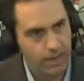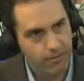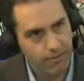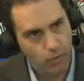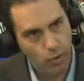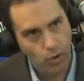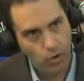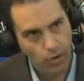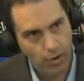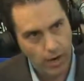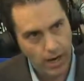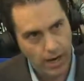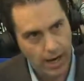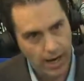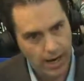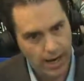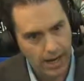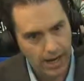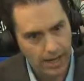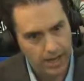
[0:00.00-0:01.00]
for
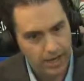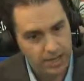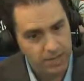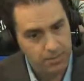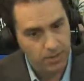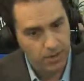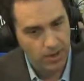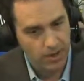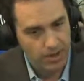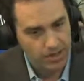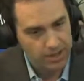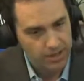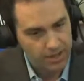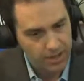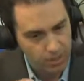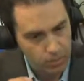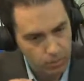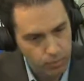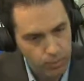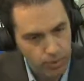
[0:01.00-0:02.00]
uh, that
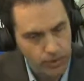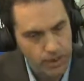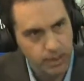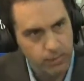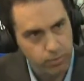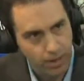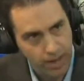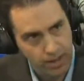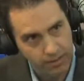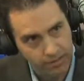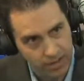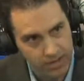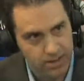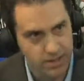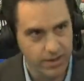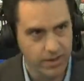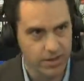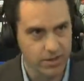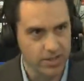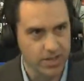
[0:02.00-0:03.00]
are really relevant
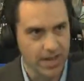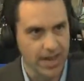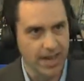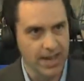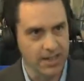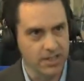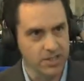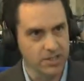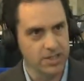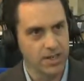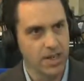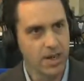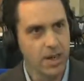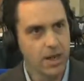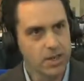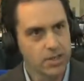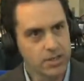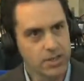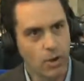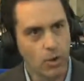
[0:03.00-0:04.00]
to their tastes.
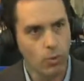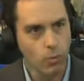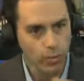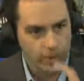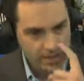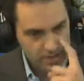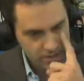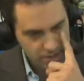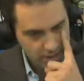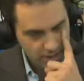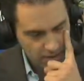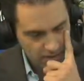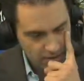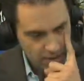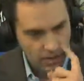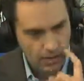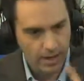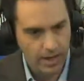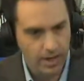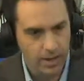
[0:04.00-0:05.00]
So we see
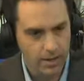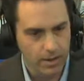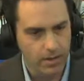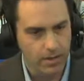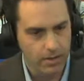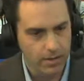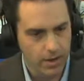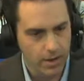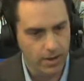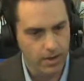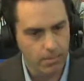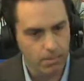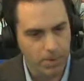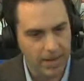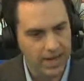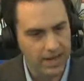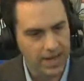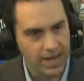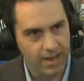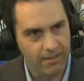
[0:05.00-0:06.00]
there, there
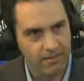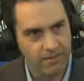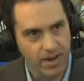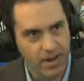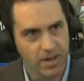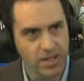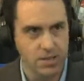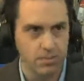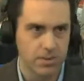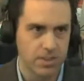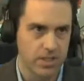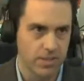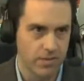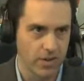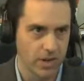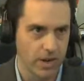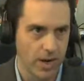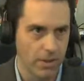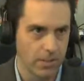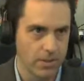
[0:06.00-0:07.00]
being a very
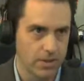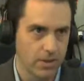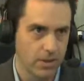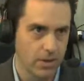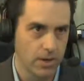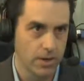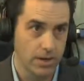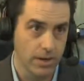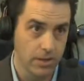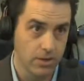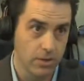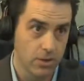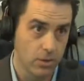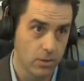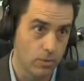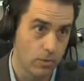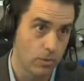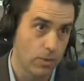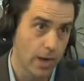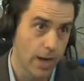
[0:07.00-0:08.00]
specific opportunity
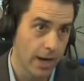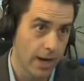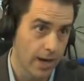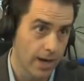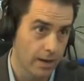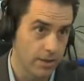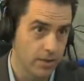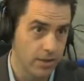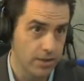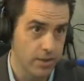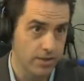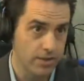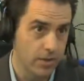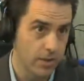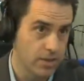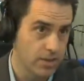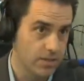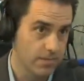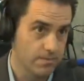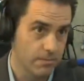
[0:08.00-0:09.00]
to uh,
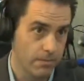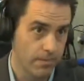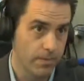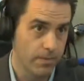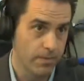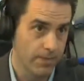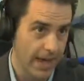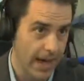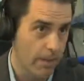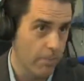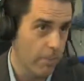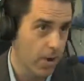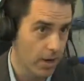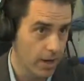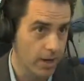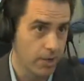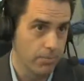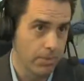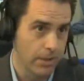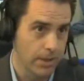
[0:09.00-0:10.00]
service that
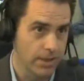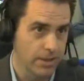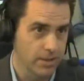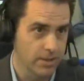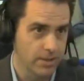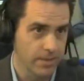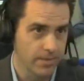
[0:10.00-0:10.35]
marketplace.